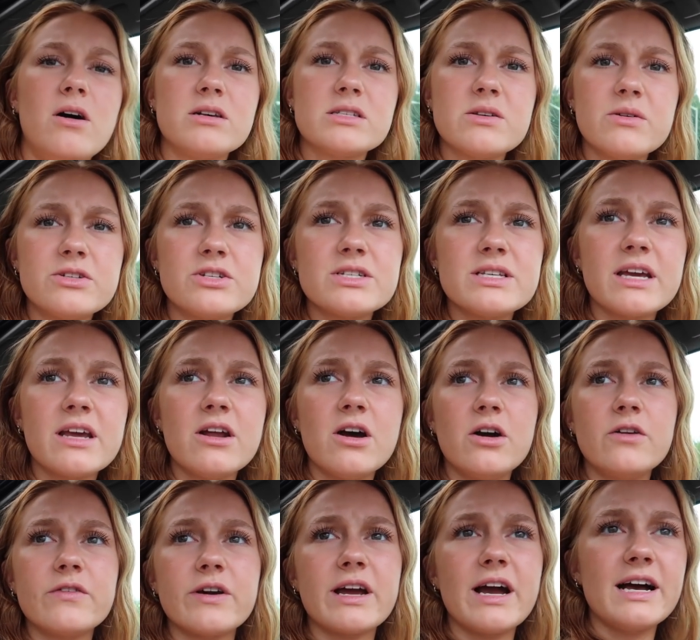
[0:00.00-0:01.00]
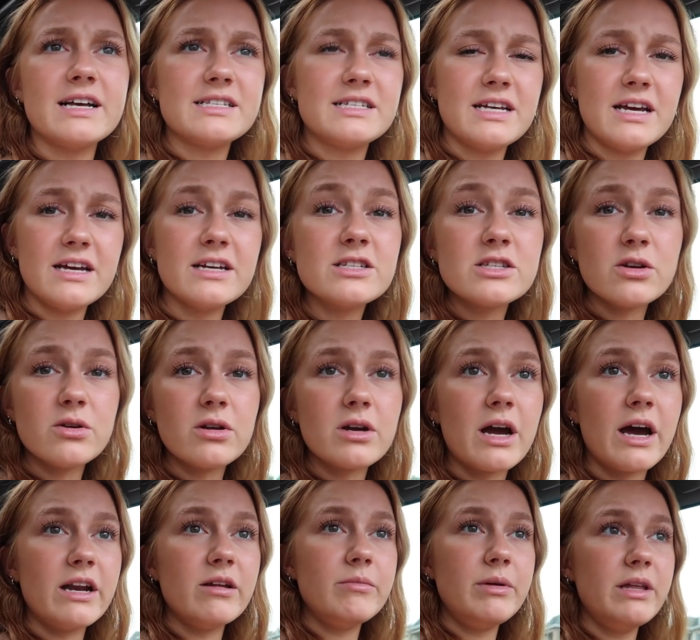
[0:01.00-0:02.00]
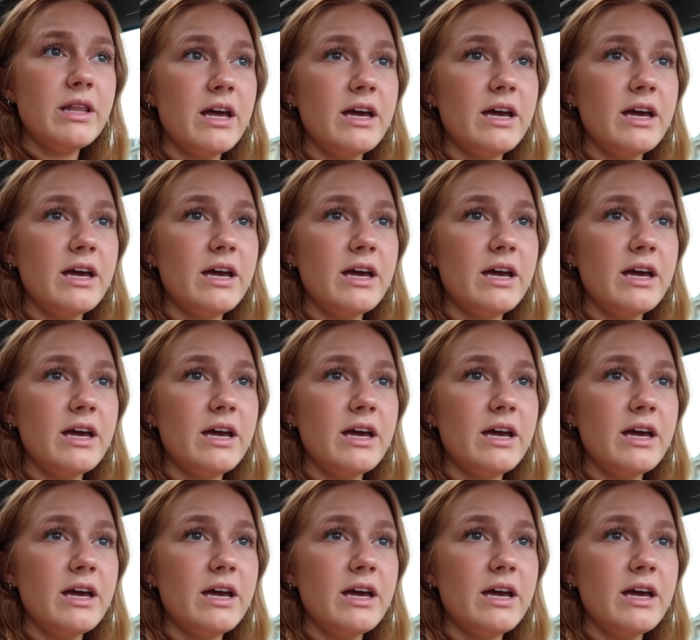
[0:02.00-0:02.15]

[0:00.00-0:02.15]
Also, it's just like an overcast day, so it'll kind of be